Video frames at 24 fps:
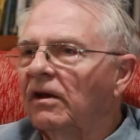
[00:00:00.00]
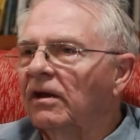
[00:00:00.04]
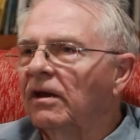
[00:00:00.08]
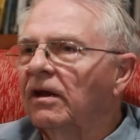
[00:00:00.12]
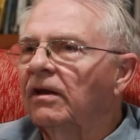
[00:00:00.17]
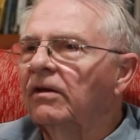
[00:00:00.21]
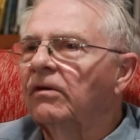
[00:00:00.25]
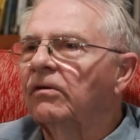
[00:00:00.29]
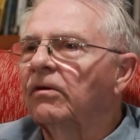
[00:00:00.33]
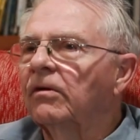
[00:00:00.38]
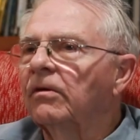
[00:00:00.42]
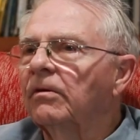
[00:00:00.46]

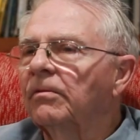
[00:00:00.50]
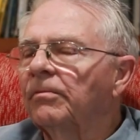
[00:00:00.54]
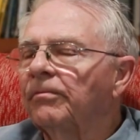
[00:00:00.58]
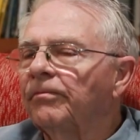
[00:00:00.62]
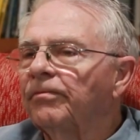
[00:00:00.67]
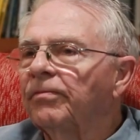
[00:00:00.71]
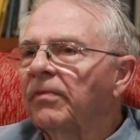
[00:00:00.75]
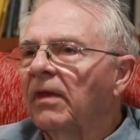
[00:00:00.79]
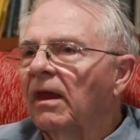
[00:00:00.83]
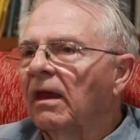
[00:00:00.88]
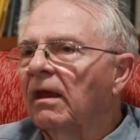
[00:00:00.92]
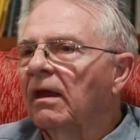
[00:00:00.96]
leader,
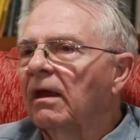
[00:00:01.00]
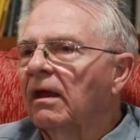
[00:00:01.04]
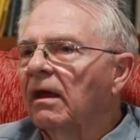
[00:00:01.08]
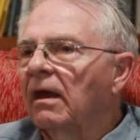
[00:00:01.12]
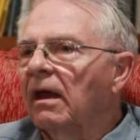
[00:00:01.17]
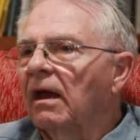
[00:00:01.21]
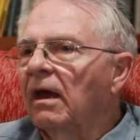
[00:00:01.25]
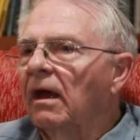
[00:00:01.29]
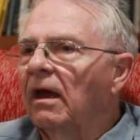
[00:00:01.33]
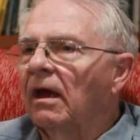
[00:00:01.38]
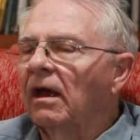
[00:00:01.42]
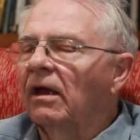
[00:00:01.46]

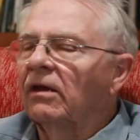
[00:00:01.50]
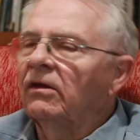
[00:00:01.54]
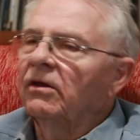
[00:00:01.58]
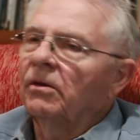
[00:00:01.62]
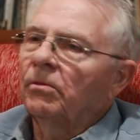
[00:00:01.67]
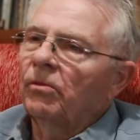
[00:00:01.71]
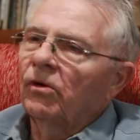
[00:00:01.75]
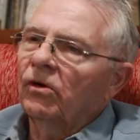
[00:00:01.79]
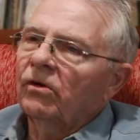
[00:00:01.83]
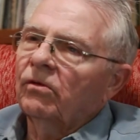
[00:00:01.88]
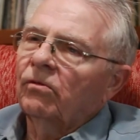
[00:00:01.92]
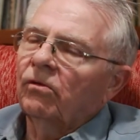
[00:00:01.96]
and the
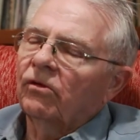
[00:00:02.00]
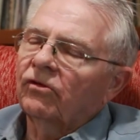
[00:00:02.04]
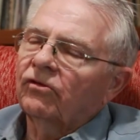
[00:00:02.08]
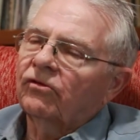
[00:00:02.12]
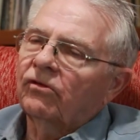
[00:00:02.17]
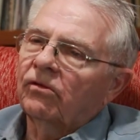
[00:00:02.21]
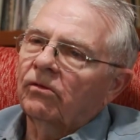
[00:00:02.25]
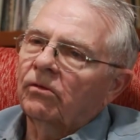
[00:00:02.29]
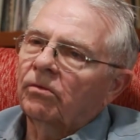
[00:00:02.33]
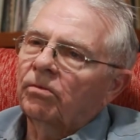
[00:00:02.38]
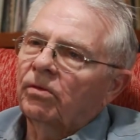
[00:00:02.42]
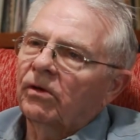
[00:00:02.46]
book was
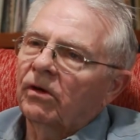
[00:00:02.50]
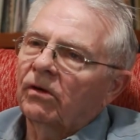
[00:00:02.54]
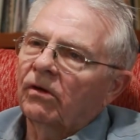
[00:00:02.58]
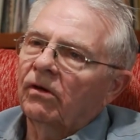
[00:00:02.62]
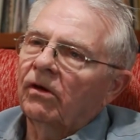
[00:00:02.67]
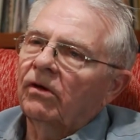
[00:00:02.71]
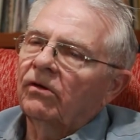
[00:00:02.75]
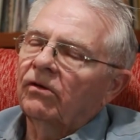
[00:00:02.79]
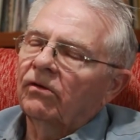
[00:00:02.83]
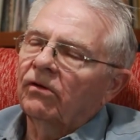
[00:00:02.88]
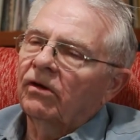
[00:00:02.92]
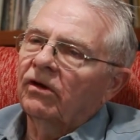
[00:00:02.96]
to appear
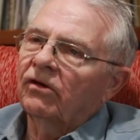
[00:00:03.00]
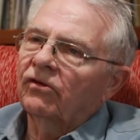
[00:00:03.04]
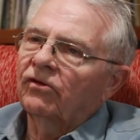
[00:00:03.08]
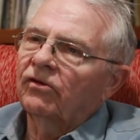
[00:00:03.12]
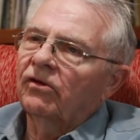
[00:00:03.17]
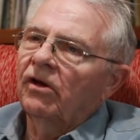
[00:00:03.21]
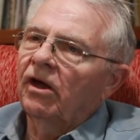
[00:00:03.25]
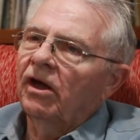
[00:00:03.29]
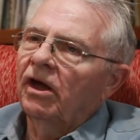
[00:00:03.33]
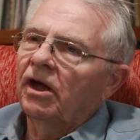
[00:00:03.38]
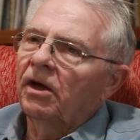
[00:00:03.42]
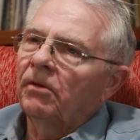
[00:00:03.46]
under his
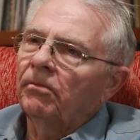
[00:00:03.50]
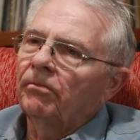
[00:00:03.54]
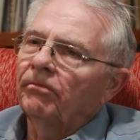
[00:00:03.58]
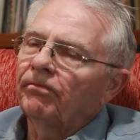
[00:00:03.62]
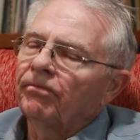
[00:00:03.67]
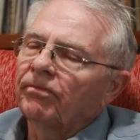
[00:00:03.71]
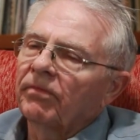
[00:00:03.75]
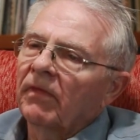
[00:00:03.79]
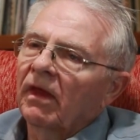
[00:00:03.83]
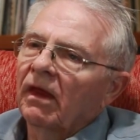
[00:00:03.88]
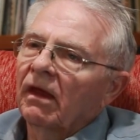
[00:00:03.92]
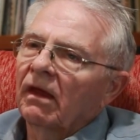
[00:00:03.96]
name.
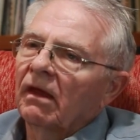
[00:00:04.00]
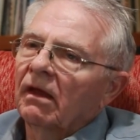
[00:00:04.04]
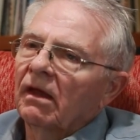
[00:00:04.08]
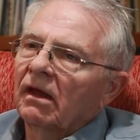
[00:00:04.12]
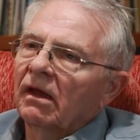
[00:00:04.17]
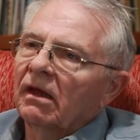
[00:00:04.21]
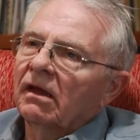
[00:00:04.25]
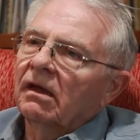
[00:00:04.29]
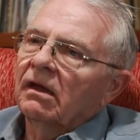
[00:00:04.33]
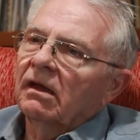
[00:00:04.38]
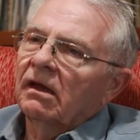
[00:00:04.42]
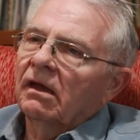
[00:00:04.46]

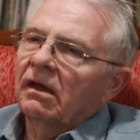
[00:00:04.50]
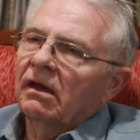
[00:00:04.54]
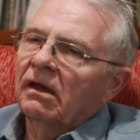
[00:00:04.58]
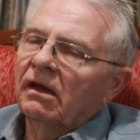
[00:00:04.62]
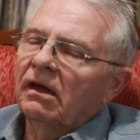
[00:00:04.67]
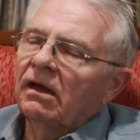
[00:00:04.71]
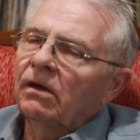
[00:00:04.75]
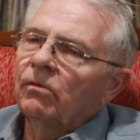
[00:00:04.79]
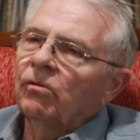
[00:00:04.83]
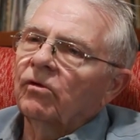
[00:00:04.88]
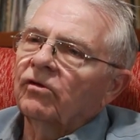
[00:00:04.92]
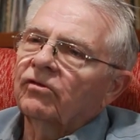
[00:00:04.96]

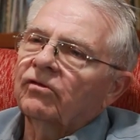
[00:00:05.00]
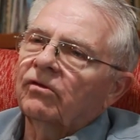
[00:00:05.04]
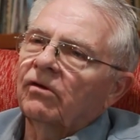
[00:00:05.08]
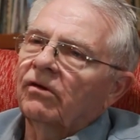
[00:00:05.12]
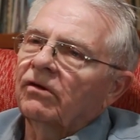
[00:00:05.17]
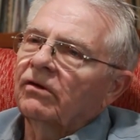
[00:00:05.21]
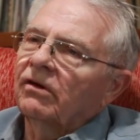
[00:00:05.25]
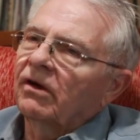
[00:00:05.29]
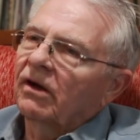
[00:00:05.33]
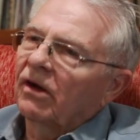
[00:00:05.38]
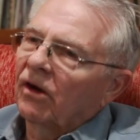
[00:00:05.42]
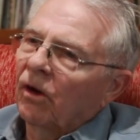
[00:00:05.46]
He was
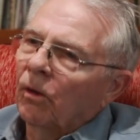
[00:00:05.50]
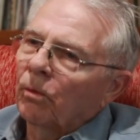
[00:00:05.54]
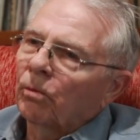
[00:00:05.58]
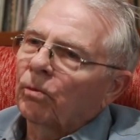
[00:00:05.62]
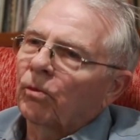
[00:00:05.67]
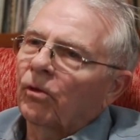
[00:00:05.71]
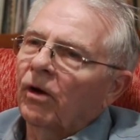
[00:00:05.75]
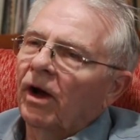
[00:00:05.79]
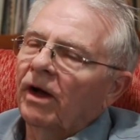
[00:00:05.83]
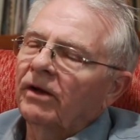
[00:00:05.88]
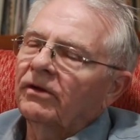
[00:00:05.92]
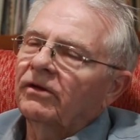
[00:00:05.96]
going to help
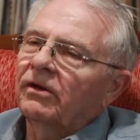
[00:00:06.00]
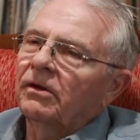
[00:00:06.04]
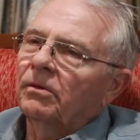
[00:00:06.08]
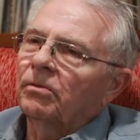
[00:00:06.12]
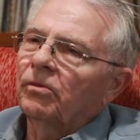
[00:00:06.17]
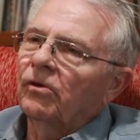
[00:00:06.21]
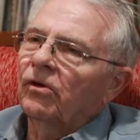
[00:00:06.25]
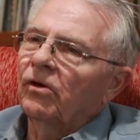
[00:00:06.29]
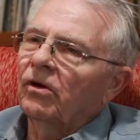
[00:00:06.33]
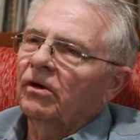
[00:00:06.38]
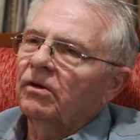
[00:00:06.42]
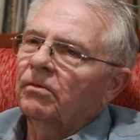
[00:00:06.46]
write the
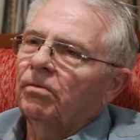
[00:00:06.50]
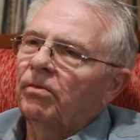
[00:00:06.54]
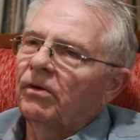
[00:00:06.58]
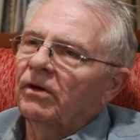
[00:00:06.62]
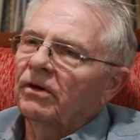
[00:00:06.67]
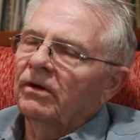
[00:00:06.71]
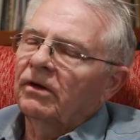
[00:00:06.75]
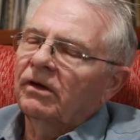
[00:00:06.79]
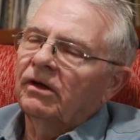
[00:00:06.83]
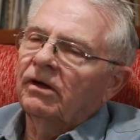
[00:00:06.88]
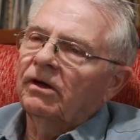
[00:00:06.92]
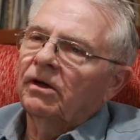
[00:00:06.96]
book,
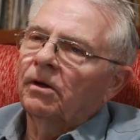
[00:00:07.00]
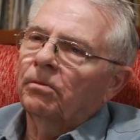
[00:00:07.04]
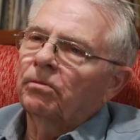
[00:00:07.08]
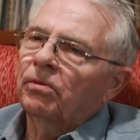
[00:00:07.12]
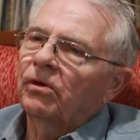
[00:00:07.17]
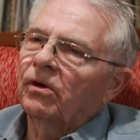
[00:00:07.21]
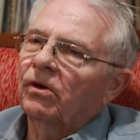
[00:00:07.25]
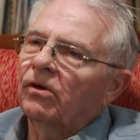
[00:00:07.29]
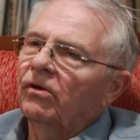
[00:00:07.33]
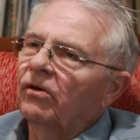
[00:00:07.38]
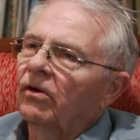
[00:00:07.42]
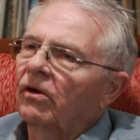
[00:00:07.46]
but he
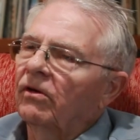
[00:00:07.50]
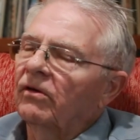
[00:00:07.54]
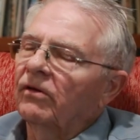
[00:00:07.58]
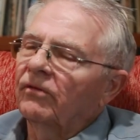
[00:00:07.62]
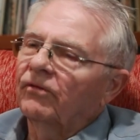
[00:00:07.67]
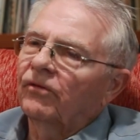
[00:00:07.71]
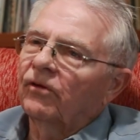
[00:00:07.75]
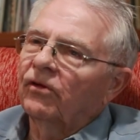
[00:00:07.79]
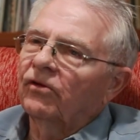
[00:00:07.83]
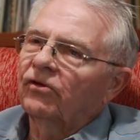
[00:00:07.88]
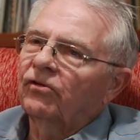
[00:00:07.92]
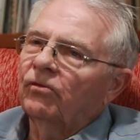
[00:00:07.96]
appeared on the
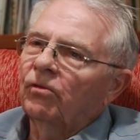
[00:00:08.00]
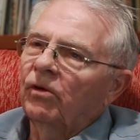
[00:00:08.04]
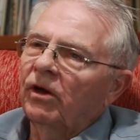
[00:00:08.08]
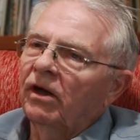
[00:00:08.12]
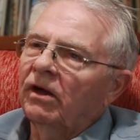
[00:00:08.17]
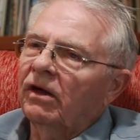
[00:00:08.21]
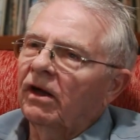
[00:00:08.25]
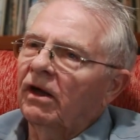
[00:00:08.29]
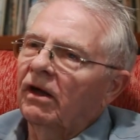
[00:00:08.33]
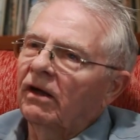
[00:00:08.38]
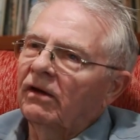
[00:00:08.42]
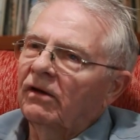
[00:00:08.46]
first
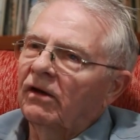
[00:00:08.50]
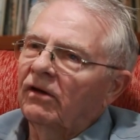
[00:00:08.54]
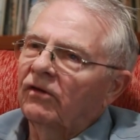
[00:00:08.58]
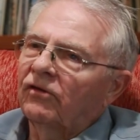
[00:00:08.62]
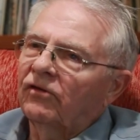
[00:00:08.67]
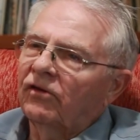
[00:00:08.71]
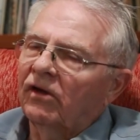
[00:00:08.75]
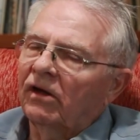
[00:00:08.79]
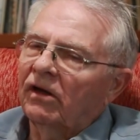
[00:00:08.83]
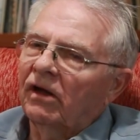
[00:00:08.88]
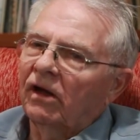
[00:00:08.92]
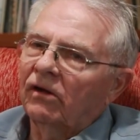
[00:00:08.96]
weekend and
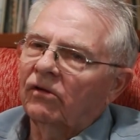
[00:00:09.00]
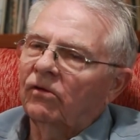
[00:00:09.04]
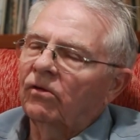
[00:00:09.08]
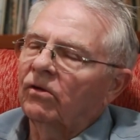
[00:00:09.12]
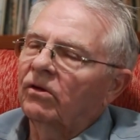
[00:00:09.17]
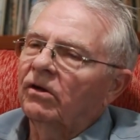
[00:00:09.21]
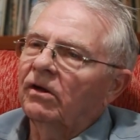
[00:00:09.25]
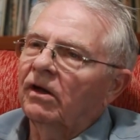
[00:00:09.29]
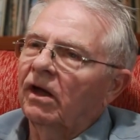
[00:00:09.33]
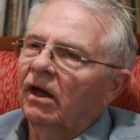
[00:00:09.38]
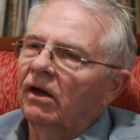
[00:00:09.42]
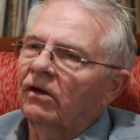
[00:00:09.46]
said, "I
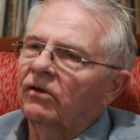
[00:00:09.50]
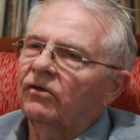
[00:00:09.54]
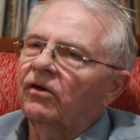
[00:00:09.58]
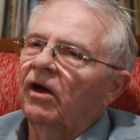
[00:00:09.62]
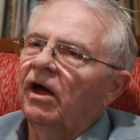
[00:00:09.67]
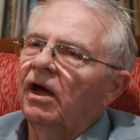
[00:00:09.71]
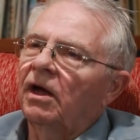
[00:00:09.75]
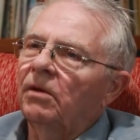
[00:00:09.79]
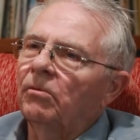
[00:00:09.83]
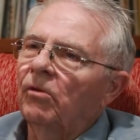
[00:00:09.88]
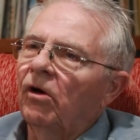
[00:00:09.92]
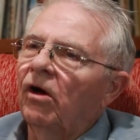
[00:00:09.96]
couldn't get
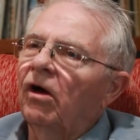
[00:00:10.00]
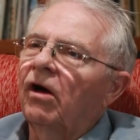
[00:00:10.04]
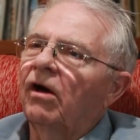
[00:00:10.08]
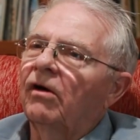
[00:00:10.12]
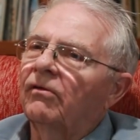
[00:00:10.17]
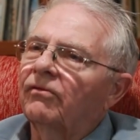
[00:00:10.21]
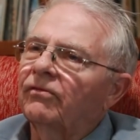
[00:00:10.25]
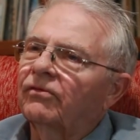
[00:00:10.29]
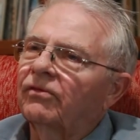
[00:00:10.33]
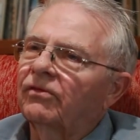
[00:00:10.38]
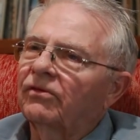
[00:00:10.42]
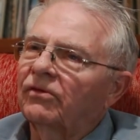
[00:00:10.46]
time
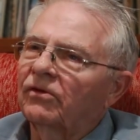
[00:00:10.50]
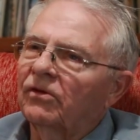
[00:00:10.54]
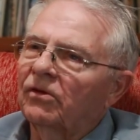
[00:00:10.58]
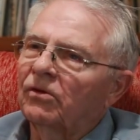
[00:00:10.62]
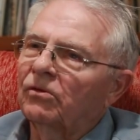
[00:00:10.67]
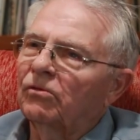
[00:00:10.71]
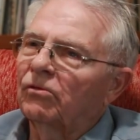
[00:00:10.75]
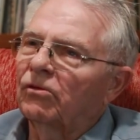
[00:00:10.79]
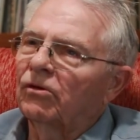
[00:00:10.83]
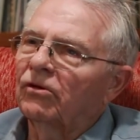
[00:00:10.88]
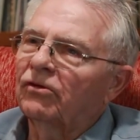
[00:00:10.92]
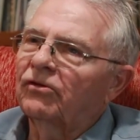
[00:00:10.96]
off, so
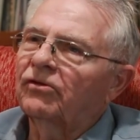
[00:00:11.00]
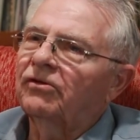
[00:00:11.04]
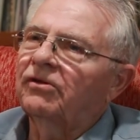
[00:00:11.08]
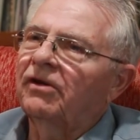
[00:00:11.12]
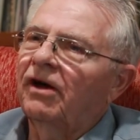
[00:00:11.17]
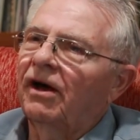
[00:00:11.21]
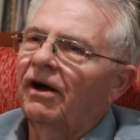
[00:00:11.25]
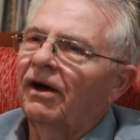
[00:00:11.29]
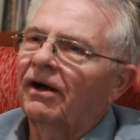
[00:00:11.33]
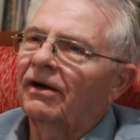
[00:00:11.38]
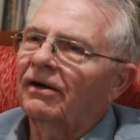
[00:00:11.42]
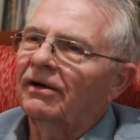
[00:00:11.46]
we're
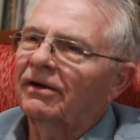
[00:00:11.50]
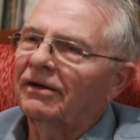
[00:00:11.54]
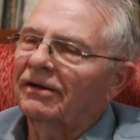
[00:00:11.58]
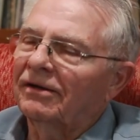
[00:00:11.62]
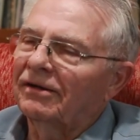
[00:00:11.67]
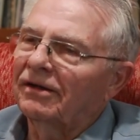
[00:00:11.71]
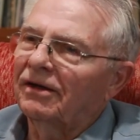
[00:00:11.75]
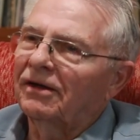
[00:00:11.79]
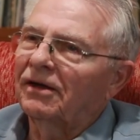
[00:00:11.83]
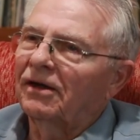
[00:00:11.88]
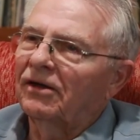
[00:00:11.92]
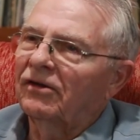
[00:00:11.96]
stuck."
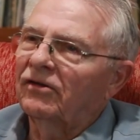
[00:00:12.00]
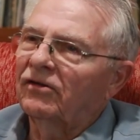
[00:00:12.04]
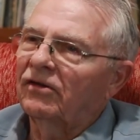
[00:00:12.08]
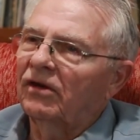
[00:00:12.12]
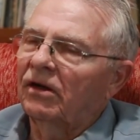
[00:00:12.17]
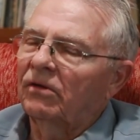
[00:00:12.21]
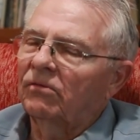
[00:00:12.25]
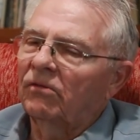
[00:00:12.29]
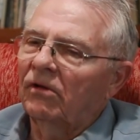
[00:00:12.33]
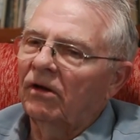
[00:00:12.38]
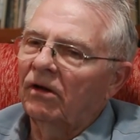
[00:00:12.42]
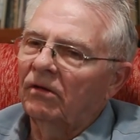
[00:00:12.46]
And I
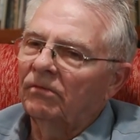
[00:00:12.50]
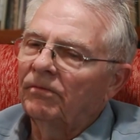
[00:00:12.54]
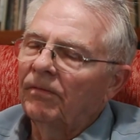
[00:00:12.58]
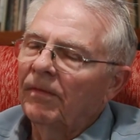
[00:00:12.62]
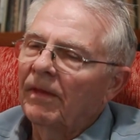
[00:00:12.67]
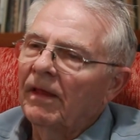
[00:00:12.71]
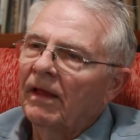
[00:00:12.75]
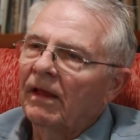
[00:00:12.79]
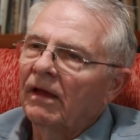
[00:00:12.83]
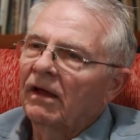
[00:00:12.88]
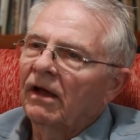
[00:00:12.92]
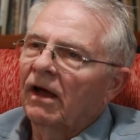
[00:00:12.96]
said, "Well,
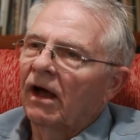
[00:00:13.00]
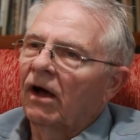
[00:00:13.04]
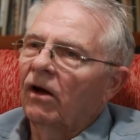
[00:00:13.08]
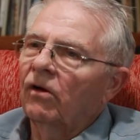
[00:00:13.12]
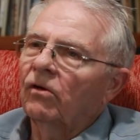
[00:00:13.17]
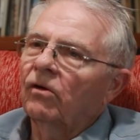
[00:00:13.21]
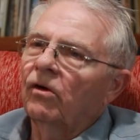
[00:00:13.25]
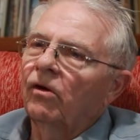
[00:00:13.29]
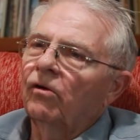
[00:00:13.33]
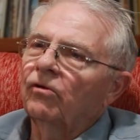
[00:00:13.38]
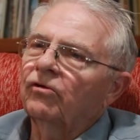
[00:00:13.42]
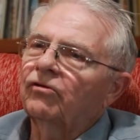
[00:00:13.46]

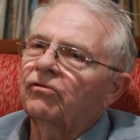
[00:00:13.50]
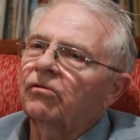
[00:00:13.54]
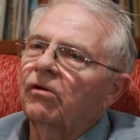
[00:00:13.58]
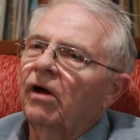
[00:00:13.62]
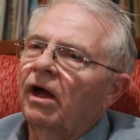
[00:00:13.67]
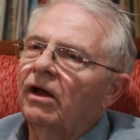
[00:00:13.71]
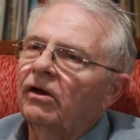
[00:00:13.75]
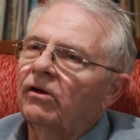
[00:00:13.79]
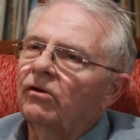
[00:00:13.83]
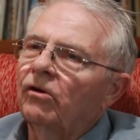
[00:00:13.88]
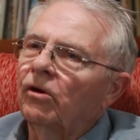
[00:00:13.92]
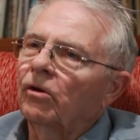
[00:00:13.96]
I'll
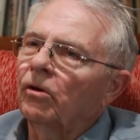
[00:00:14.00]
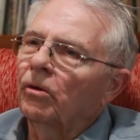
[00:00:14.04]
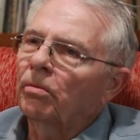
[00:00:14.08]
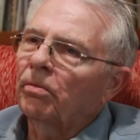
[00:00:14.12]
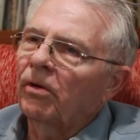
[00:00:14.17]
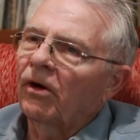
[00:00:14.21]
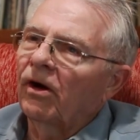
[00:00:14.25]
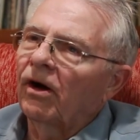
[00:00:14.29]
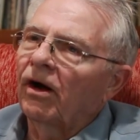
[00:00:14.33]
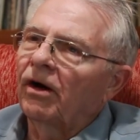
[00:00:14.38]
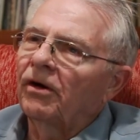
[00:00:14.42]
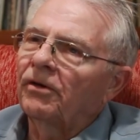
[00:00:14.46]
ghostwrite your
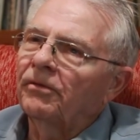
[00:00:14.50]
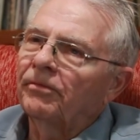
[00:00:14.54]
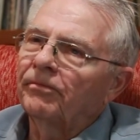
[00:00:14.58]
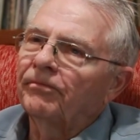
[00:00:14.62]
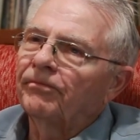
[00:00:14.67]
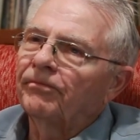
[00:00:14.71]
part,"